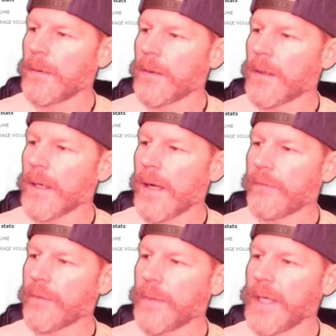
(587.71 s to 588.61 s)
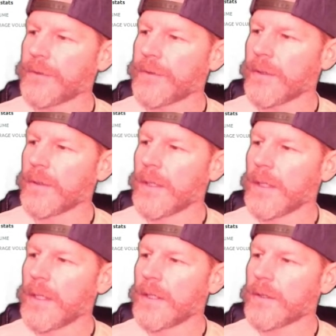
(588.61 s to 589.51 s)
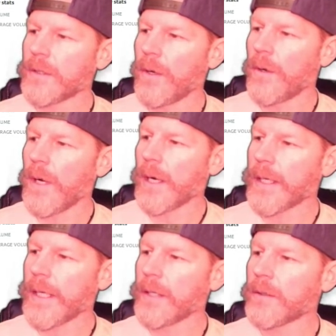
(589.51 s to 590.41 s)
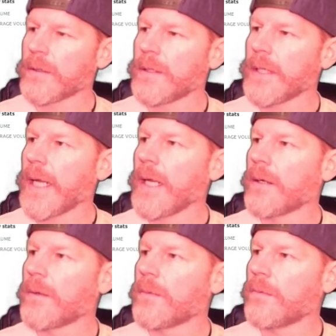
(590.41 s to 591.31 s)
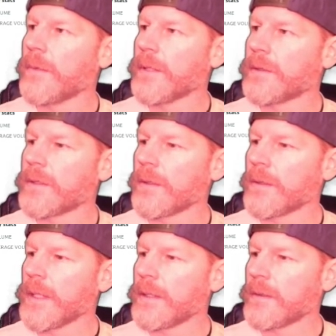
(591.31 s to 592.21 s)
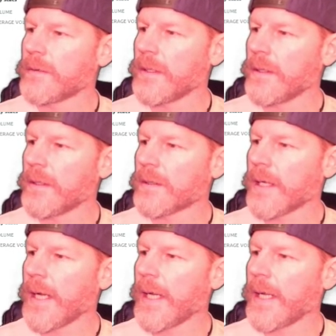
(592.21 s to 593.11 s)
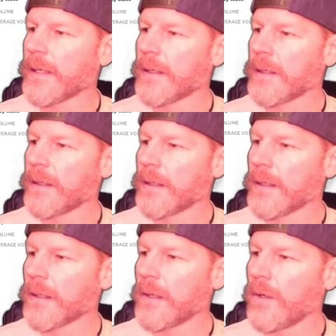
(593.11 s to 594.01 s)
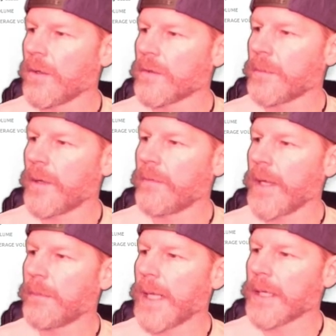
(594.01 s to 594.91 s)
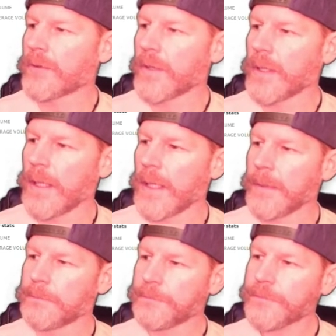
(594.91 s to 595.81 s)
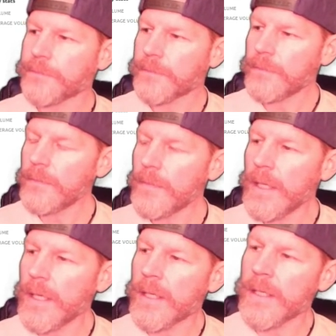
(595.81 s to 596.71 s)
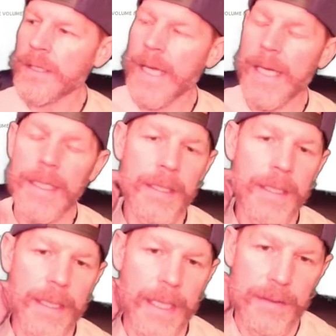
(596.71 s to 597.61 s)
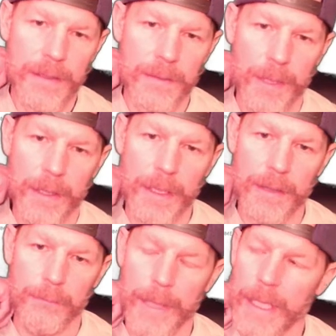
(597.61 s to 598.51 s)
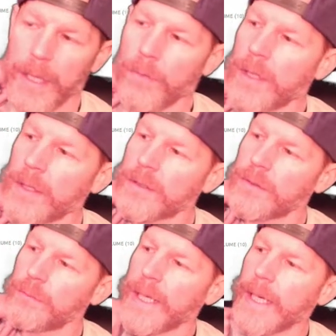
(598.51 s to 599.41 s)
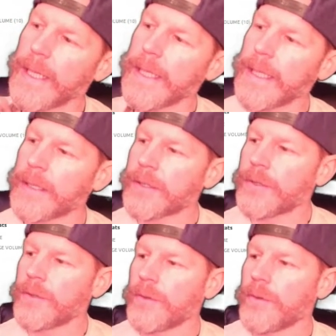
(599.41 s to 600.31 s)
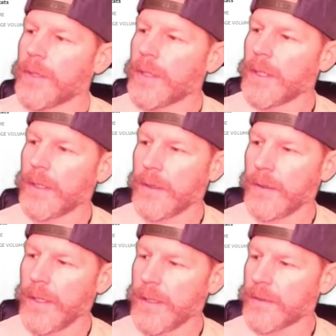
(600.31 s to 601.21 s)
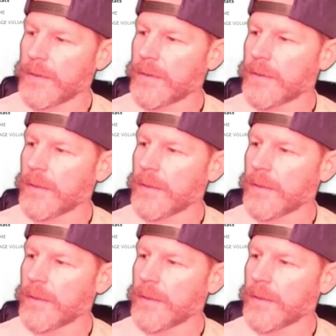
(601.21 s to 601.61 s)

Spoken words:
confirmation. So our candle today, we still need to see this guy close above that black trend line. And then that indicates the market may want to buy into this